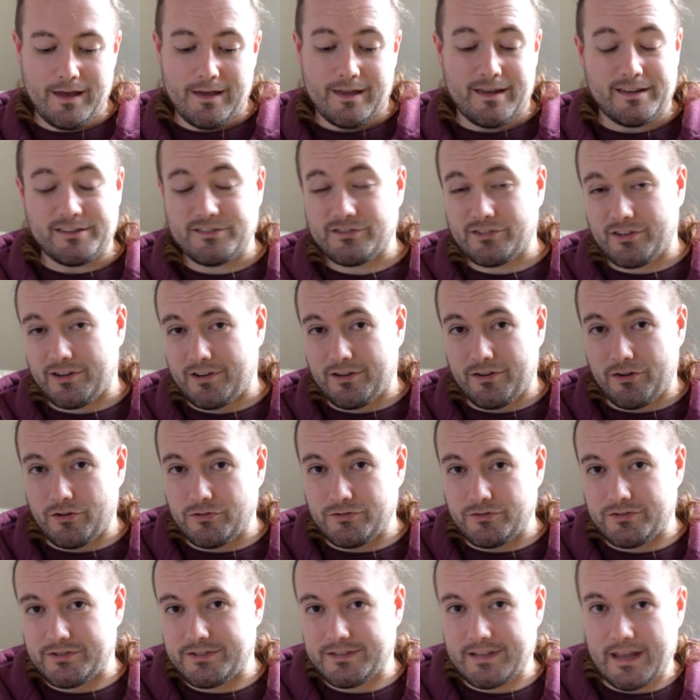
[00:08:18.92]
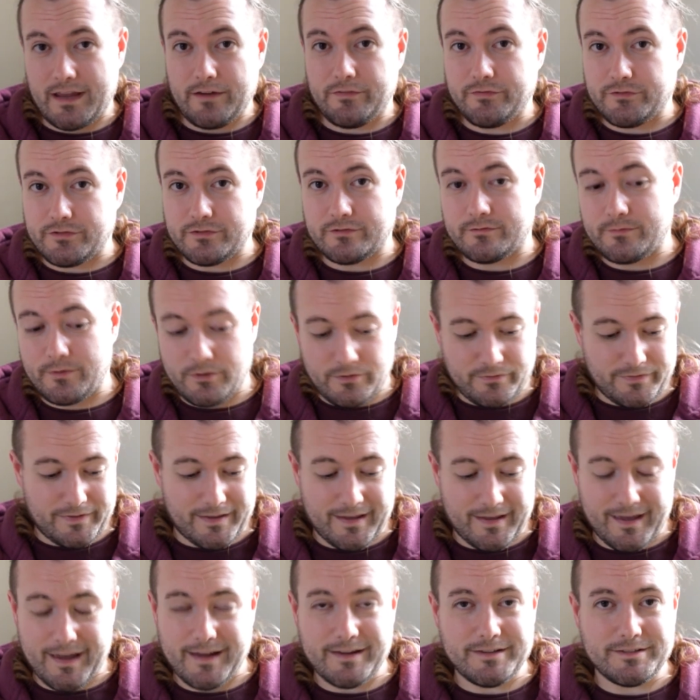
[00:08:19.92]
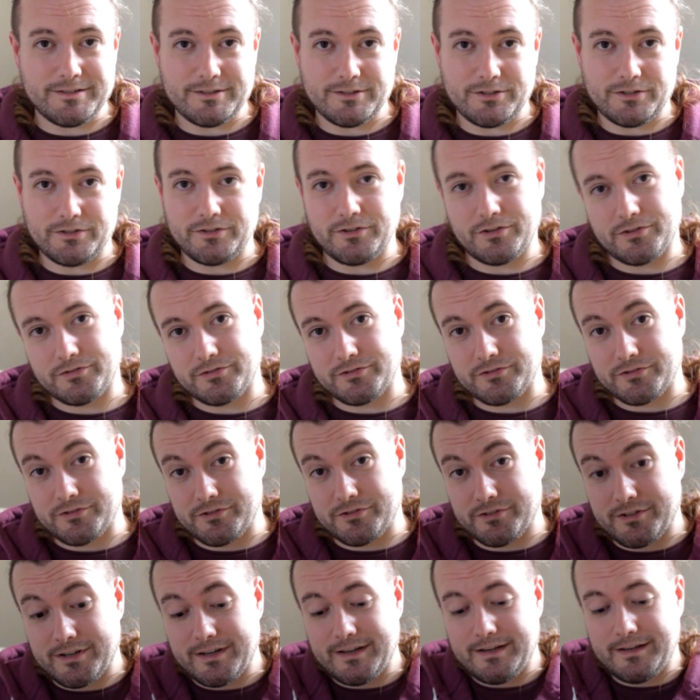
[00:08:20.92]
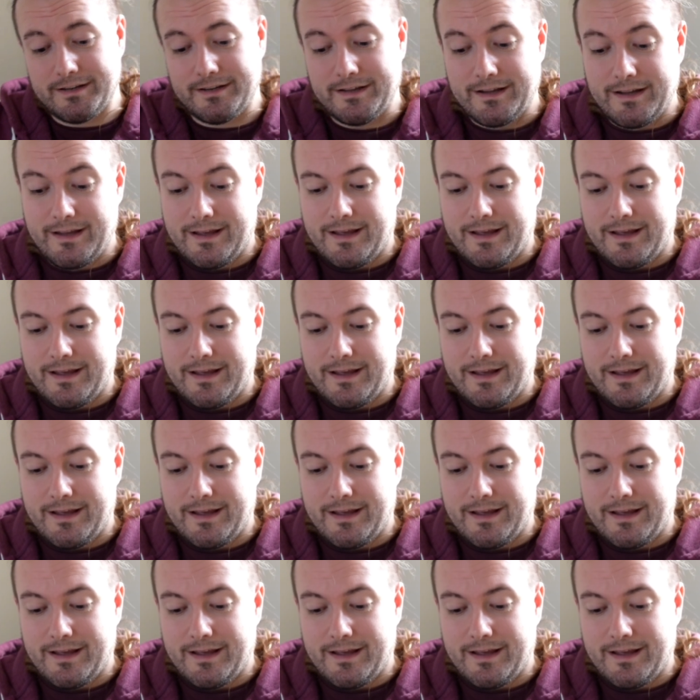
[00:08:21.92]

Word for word: it's not unsafe to remove the casing on your screen